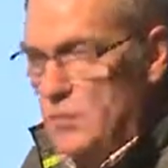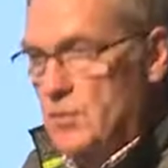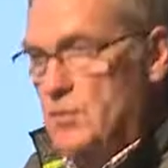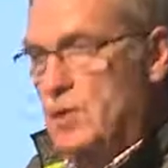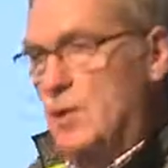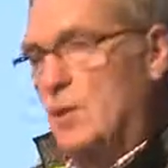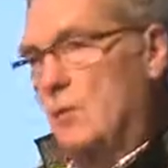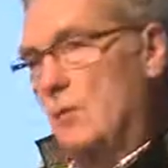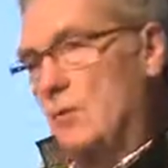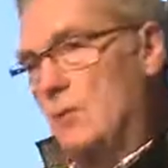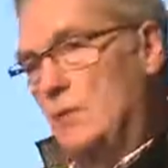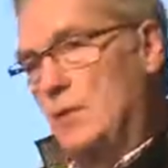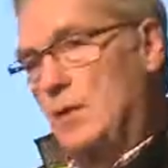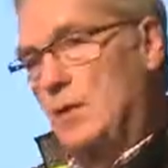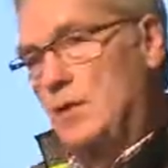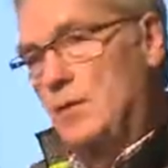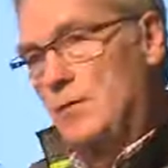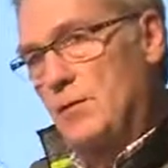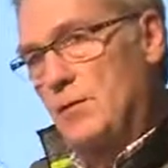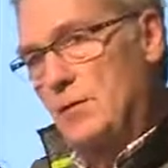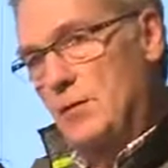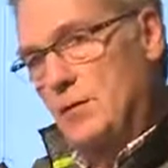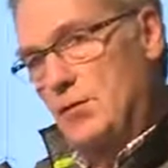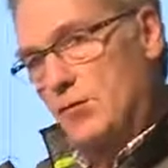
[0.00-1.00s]
So
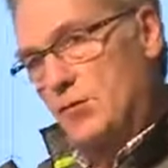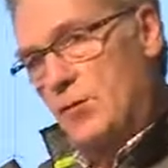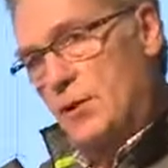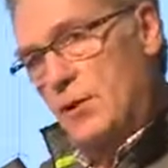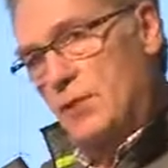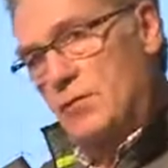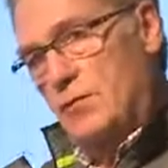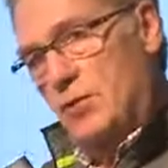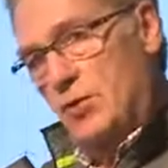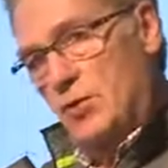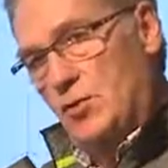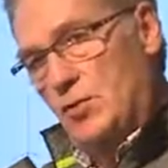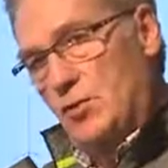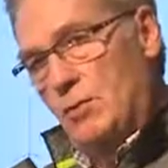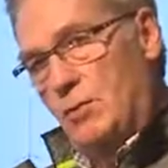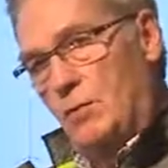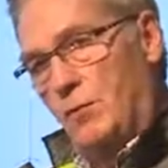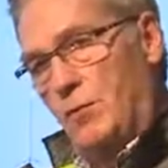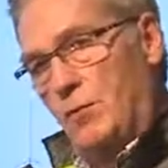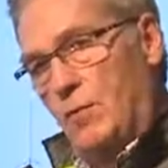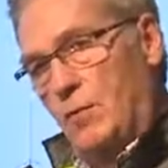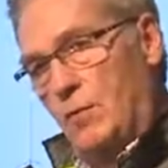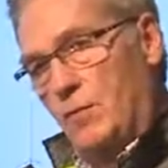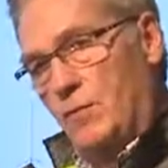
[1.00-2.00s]
in this transition
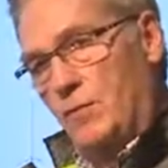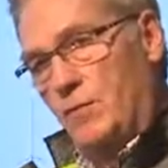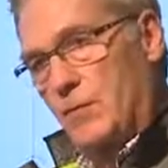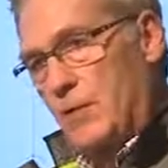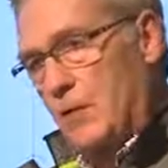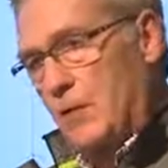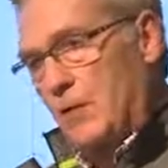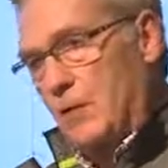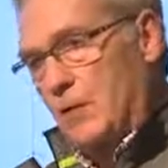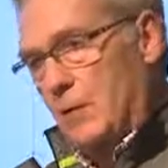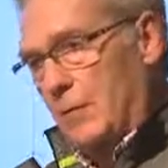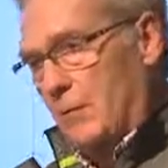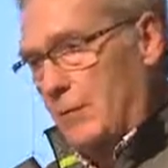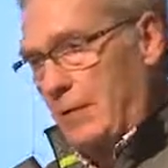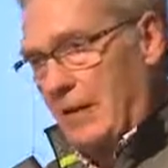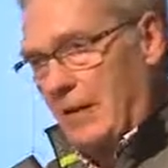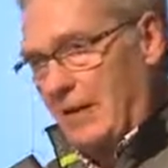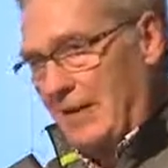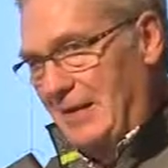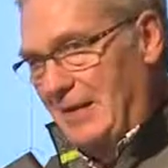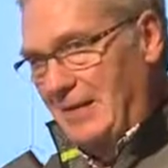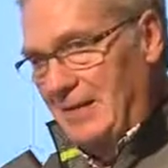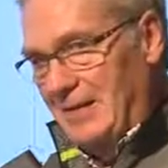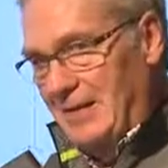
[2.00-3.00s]
from
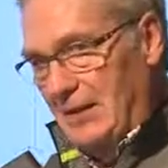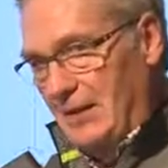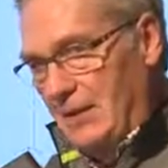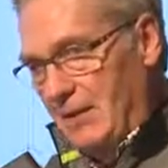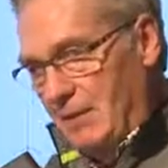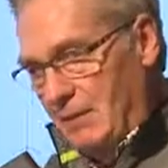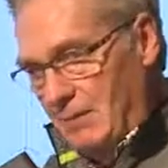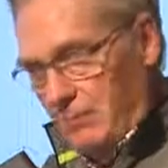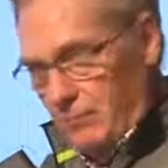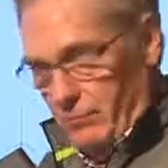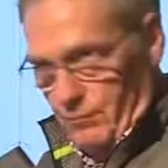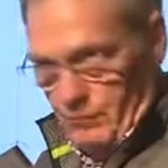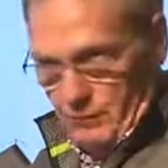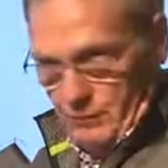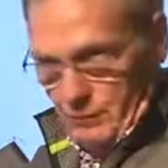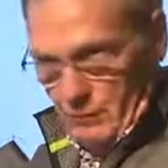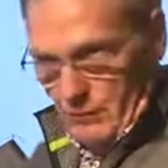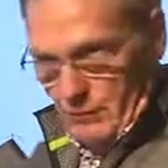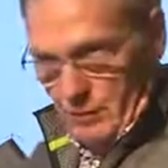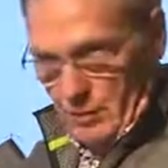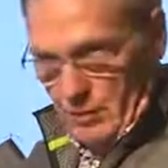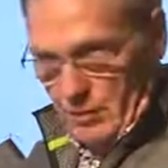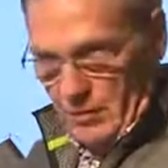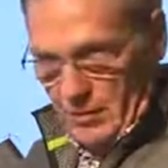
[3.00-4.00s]
blindly
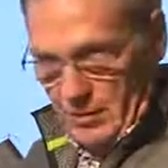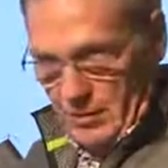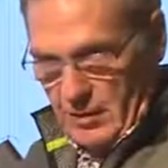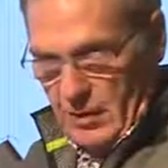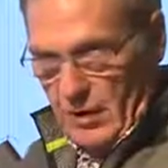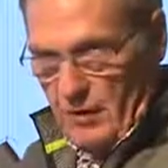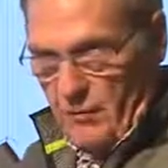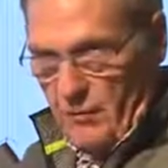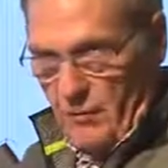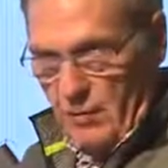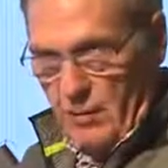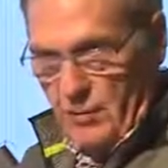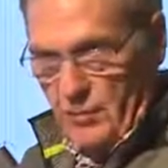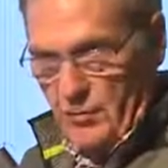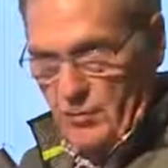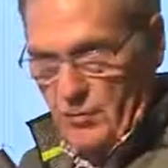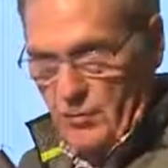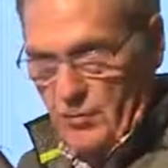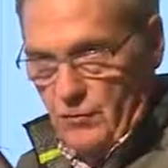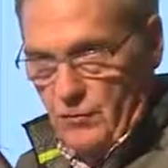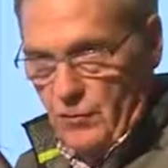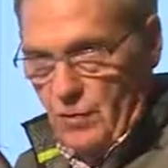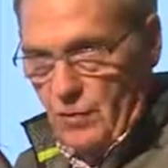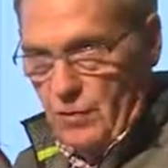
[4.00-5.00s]
staring at
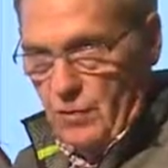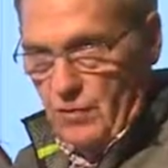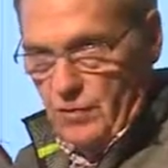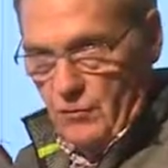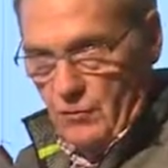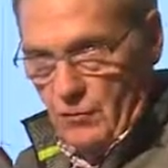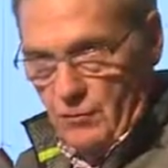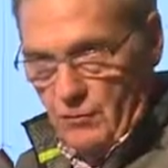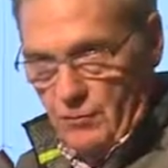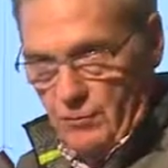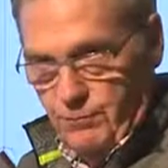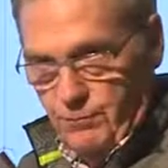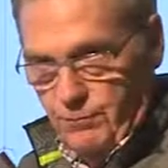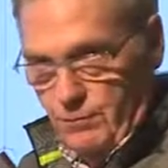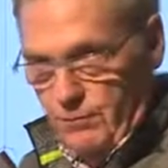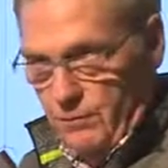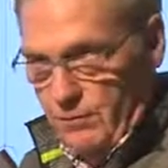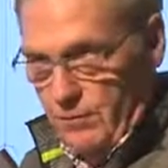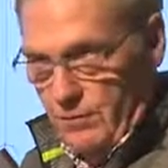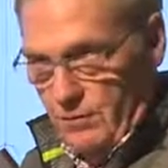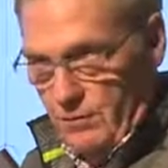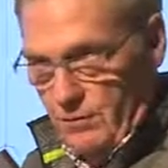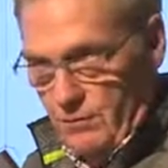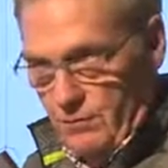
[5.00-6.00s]
screens or
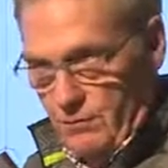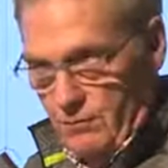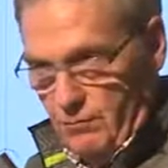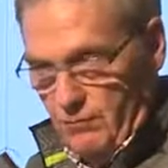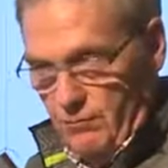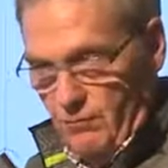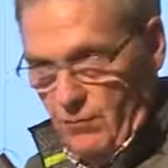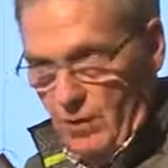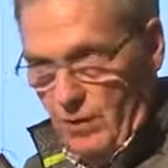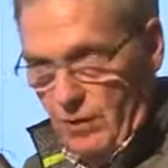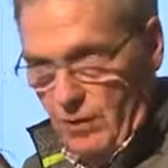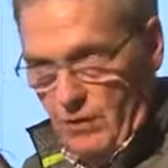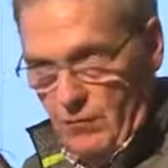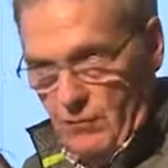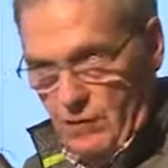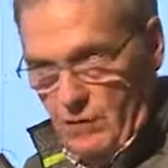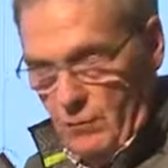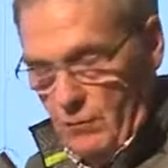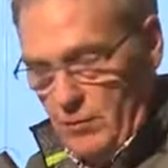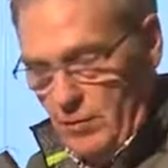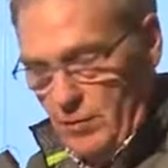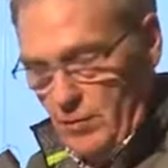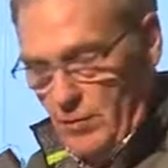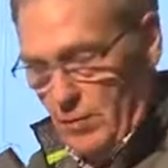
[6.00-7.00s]
running
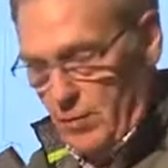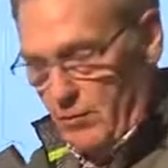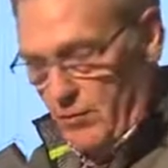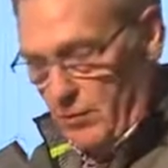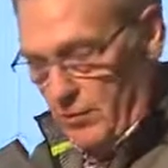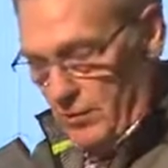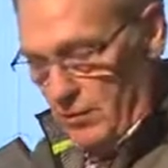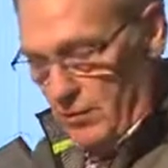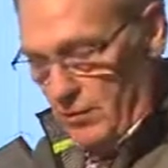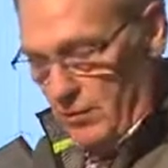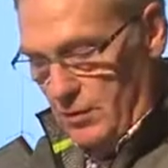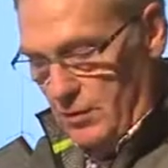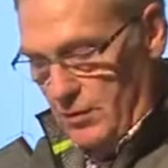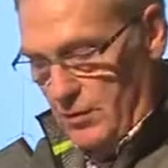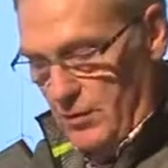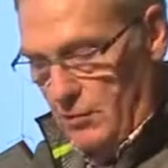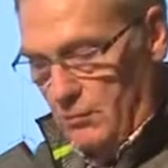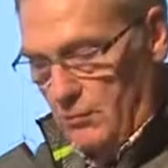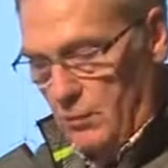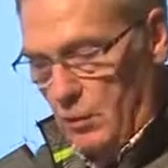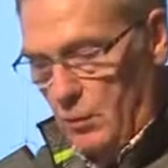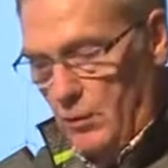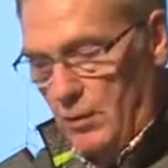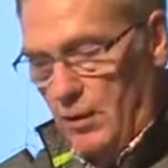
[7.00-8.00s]
around with each other in cities
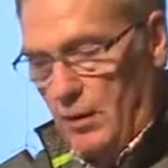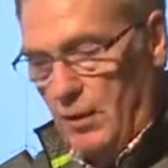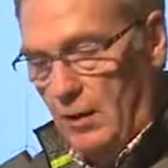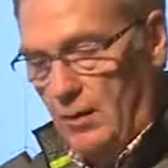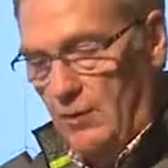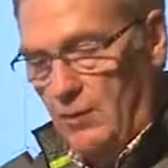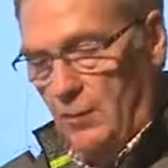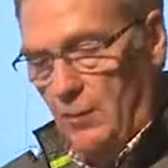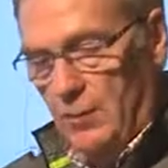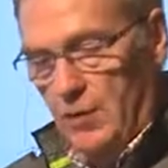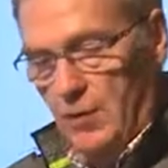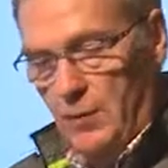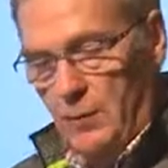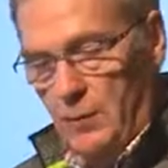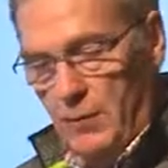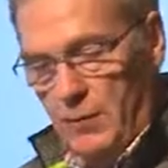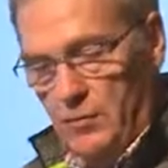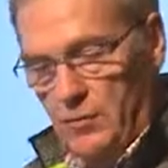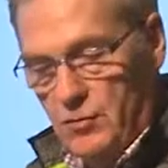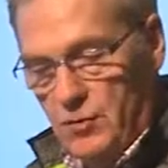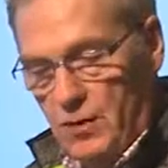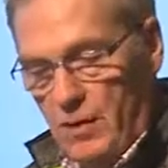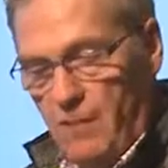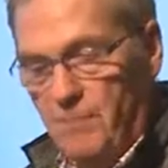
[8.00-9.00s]
to looking at the bigger
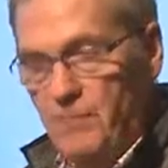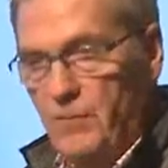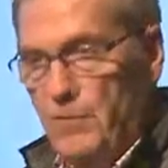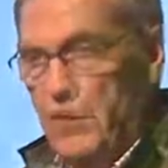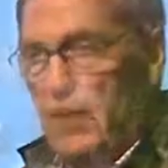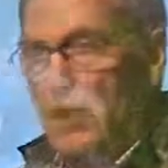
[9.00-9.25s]
picture,